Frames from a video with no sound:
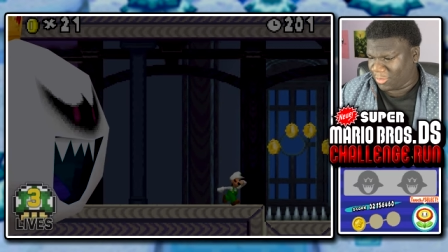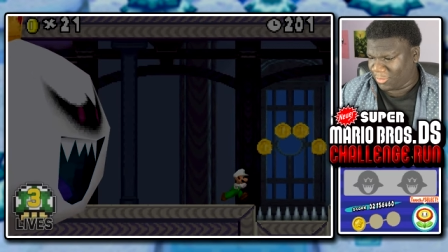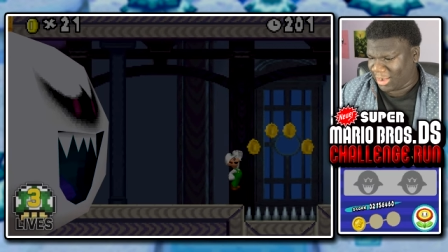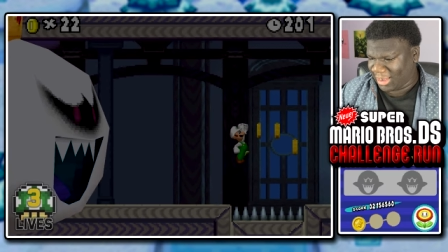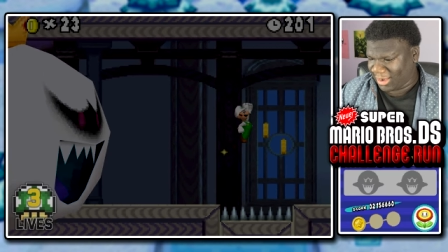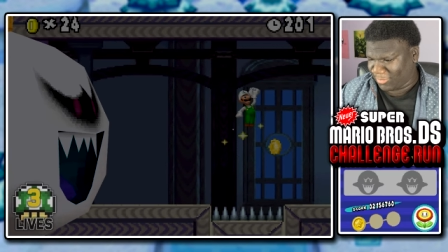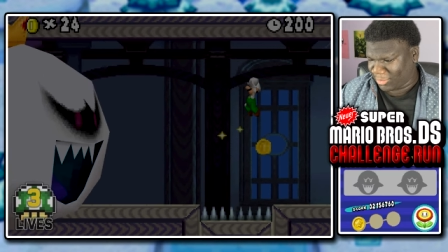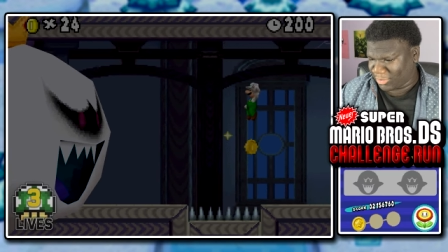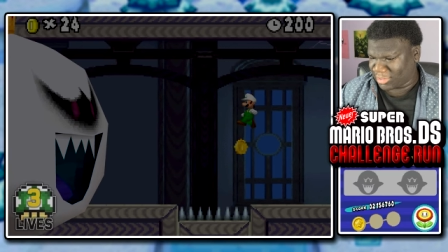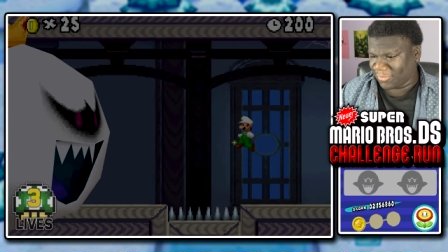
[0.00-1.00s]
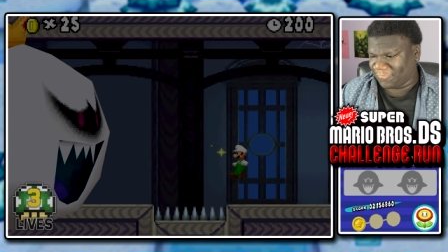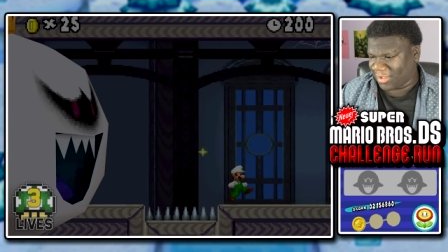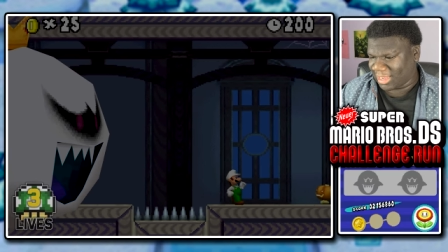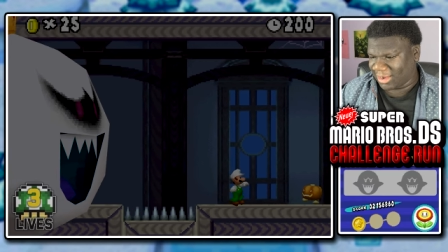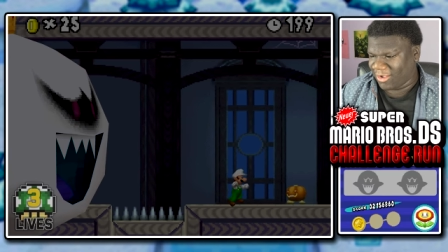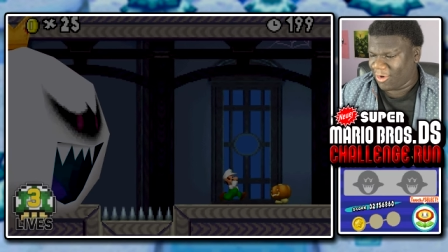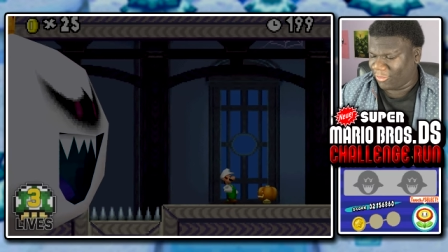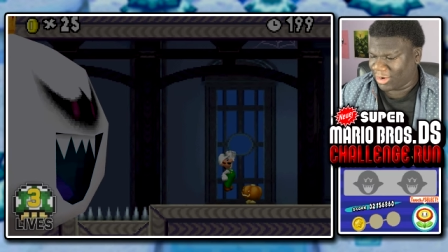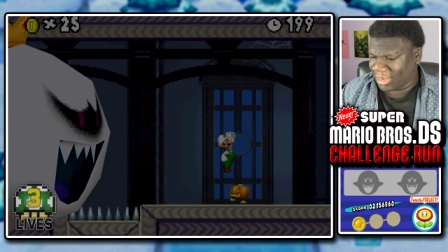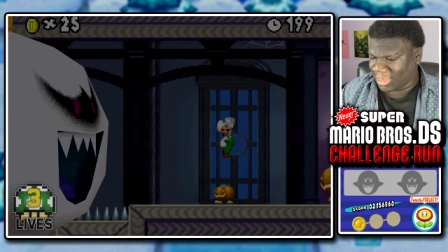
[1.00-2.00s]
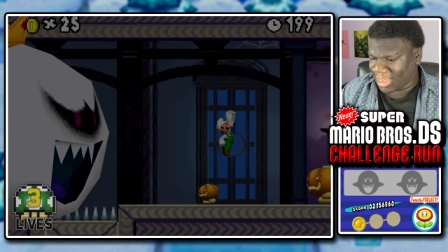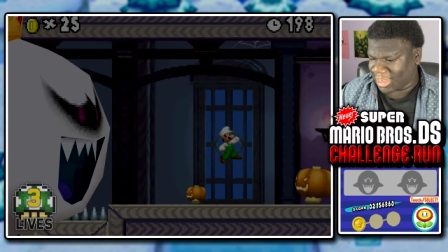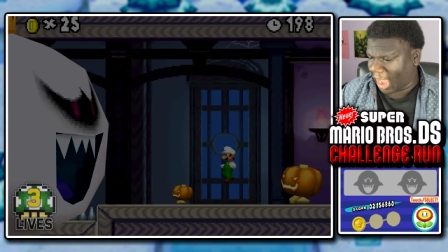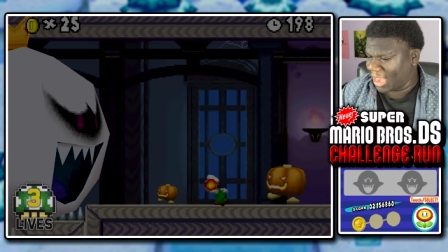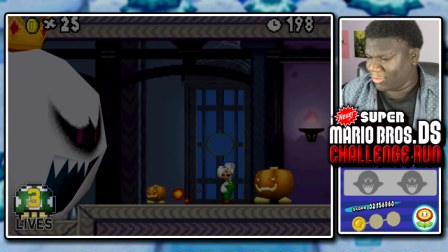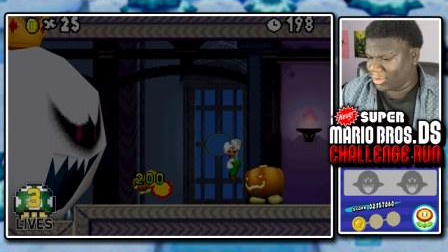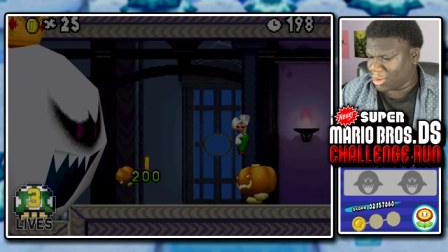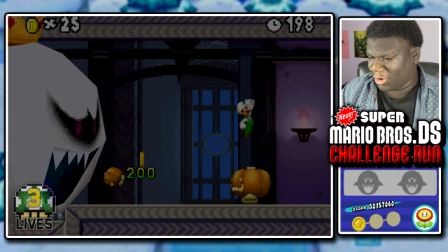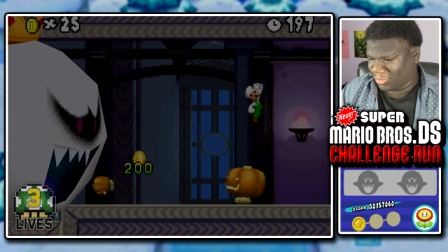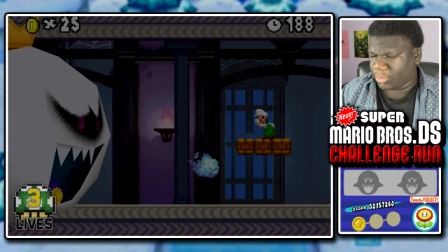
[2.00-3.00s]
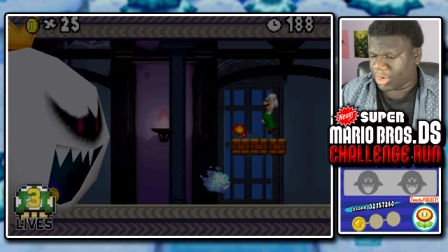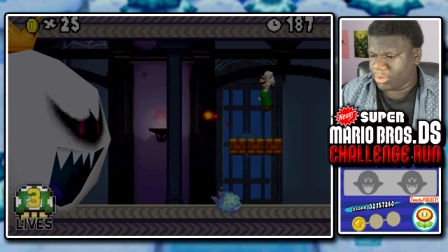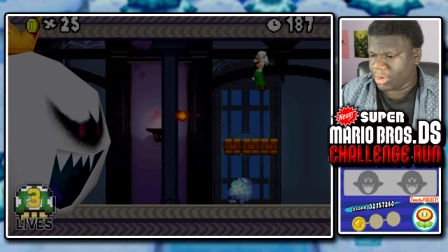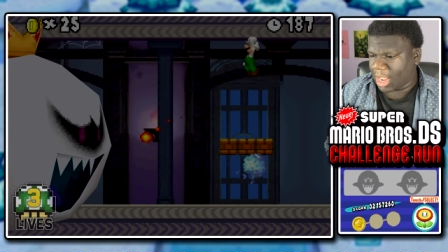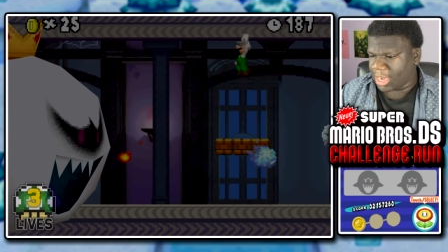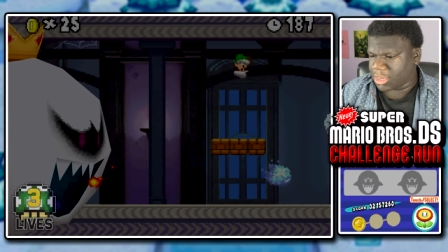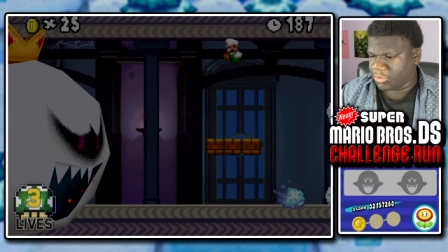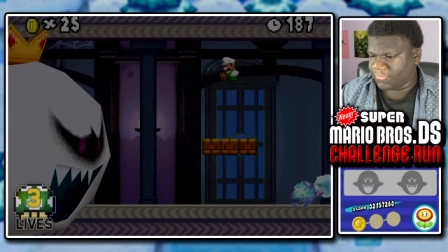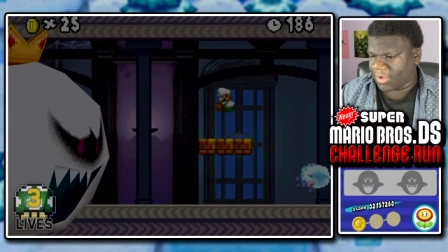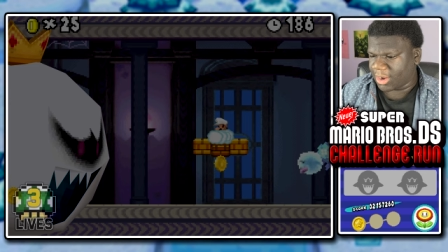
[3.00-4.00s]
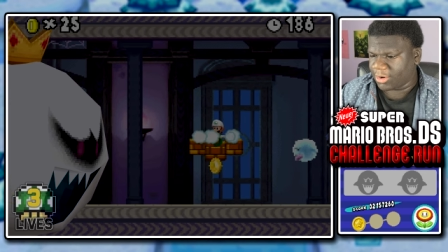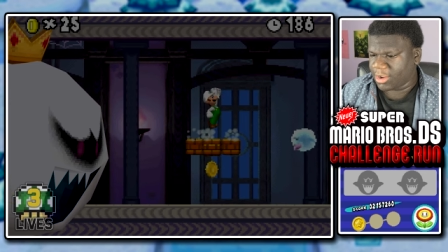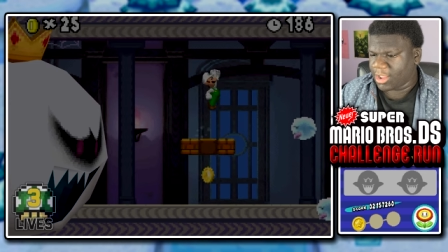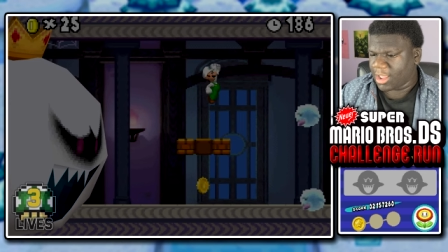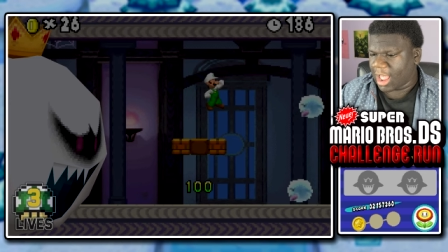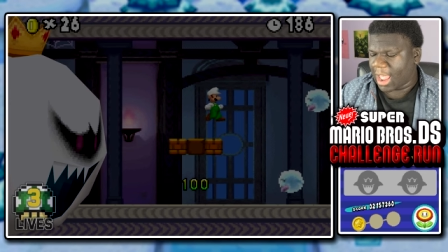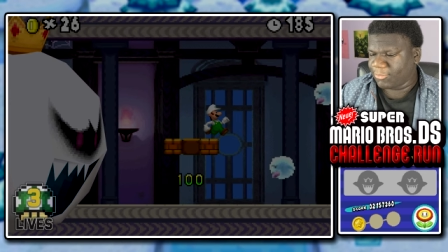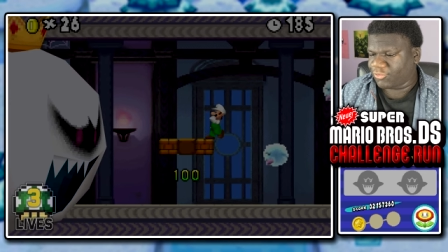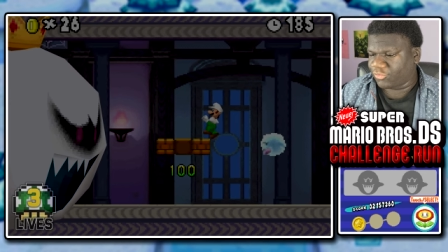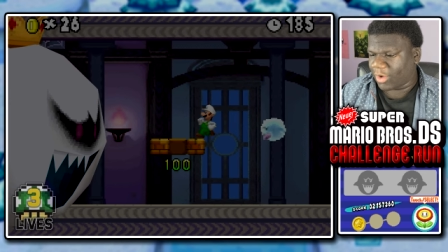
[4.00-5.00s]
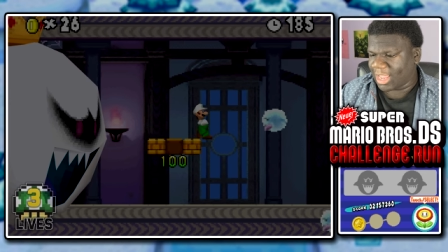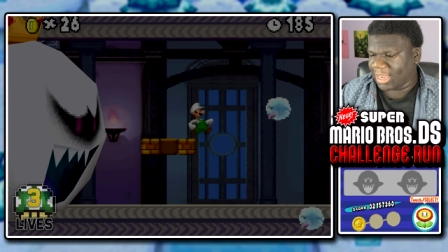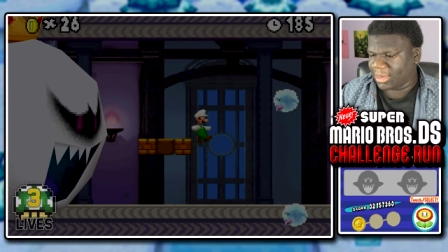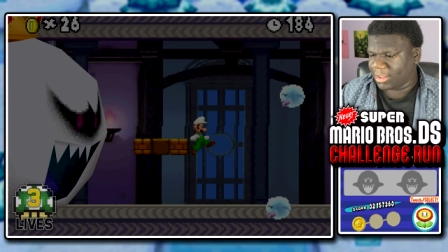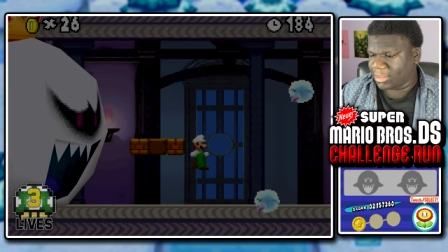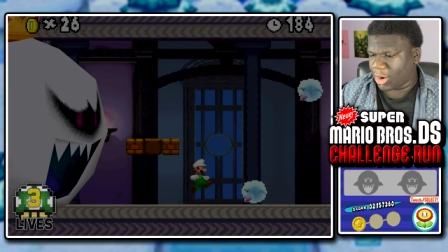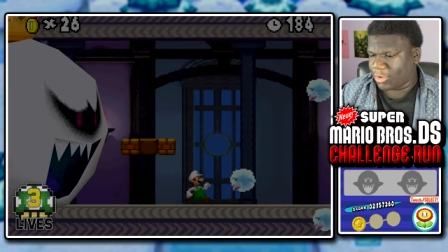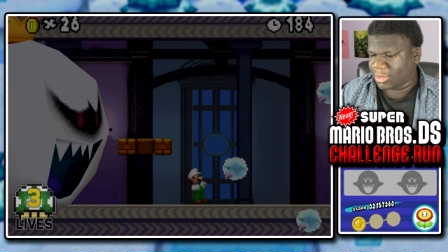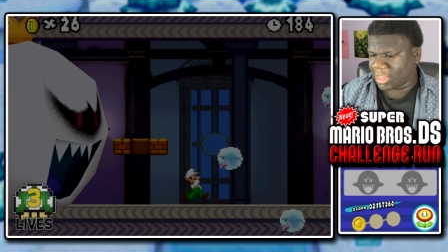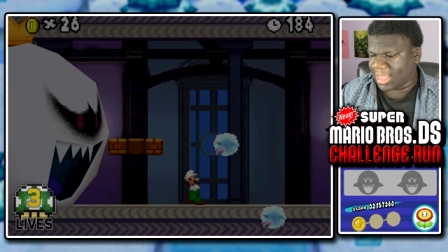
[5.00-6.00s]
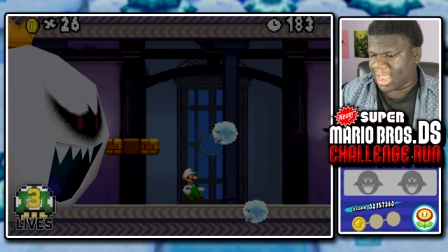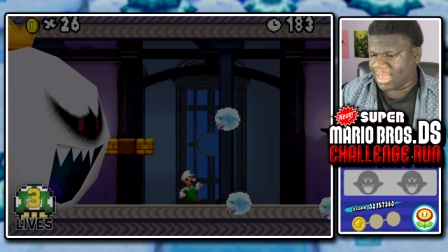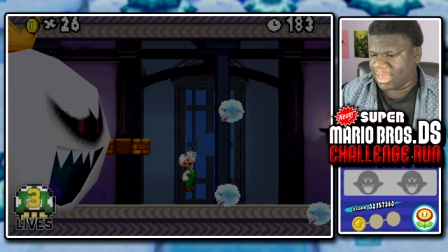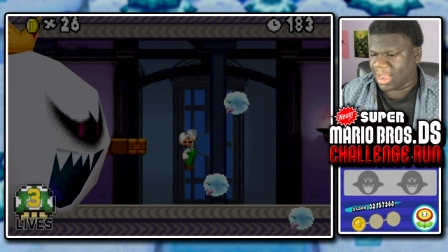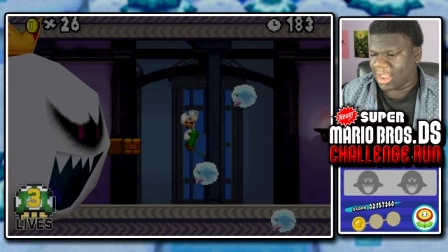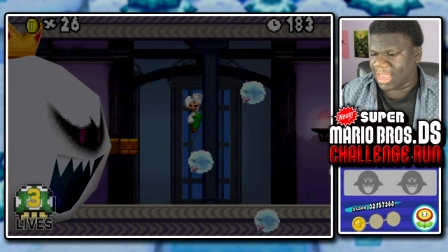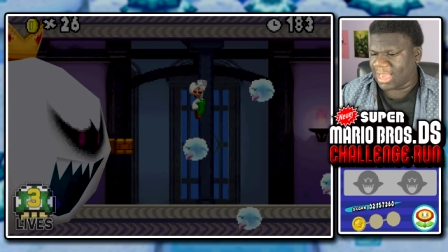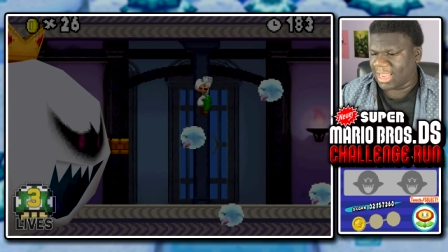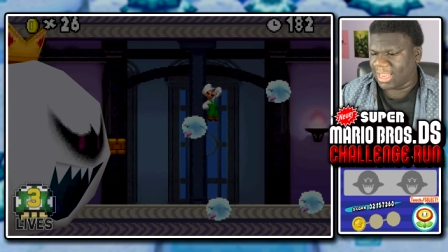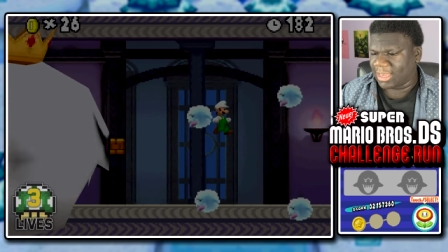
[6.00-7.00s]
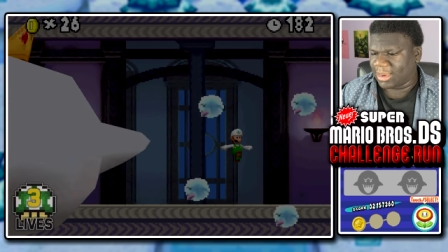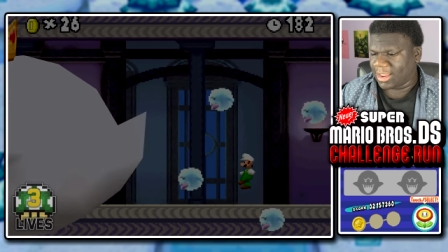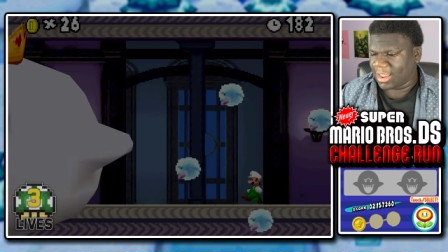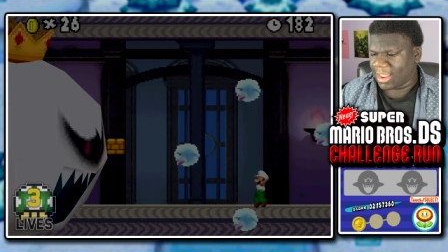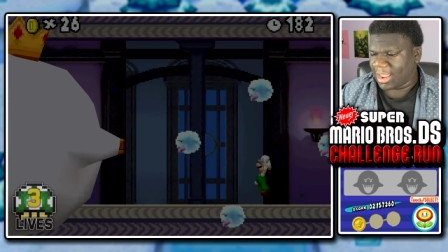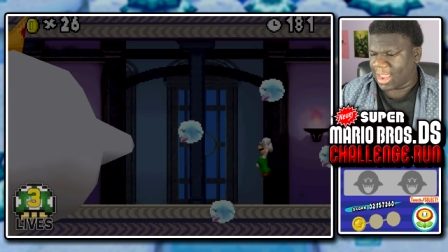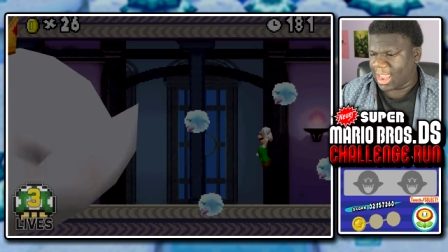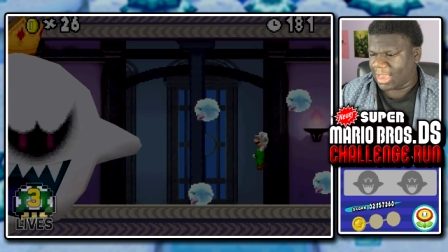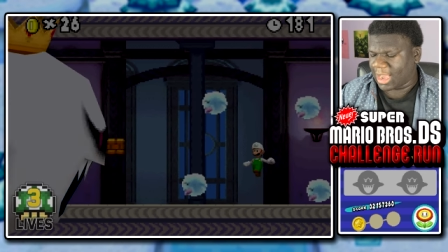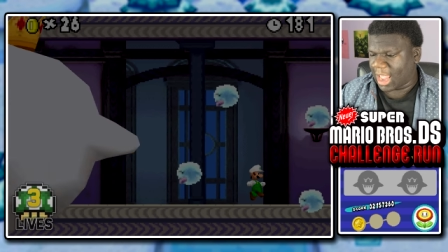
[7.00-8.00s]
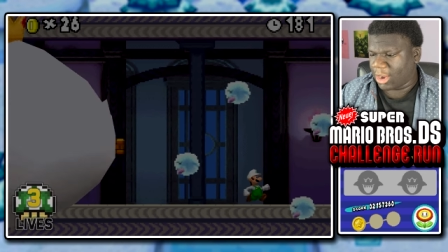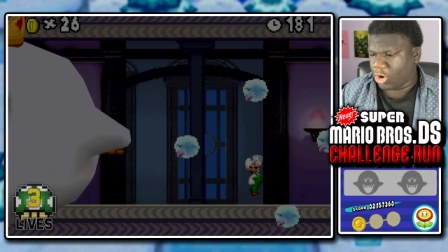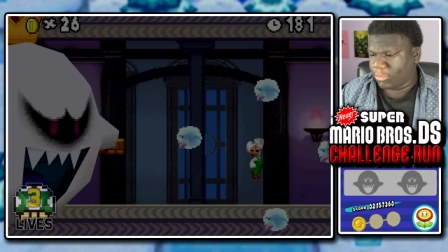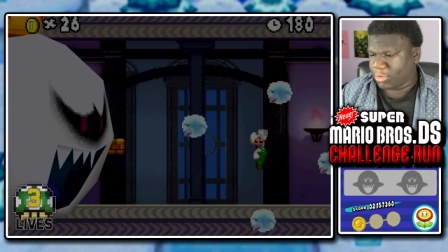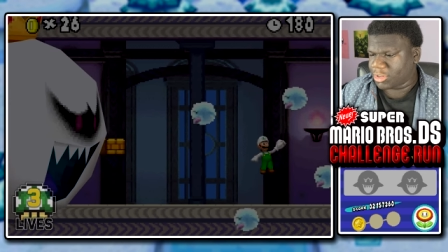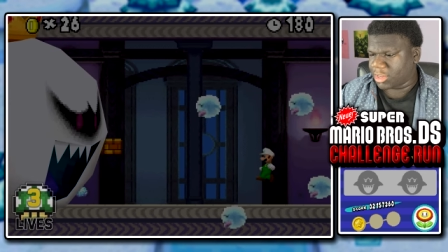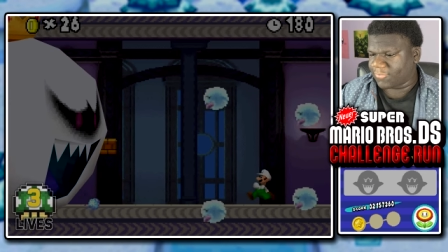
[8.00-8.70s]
Wait, I'm like, what's so funny? Hold on, can you, can I hear the joke? Can you not shoot fire? I'm trying as hard as I can to not get hit, and I almost just